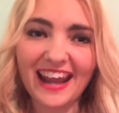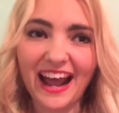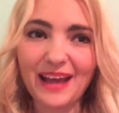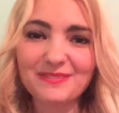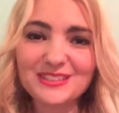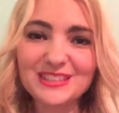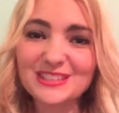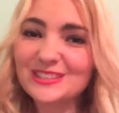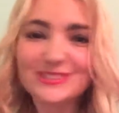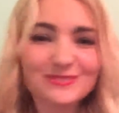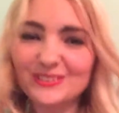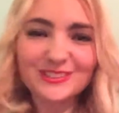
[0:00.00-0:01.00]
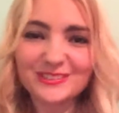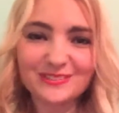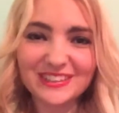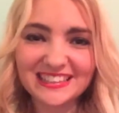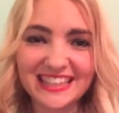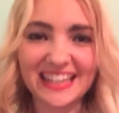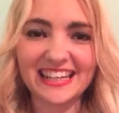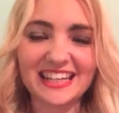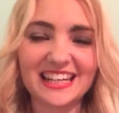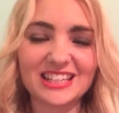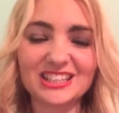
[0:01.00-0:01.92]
and I'm super excited.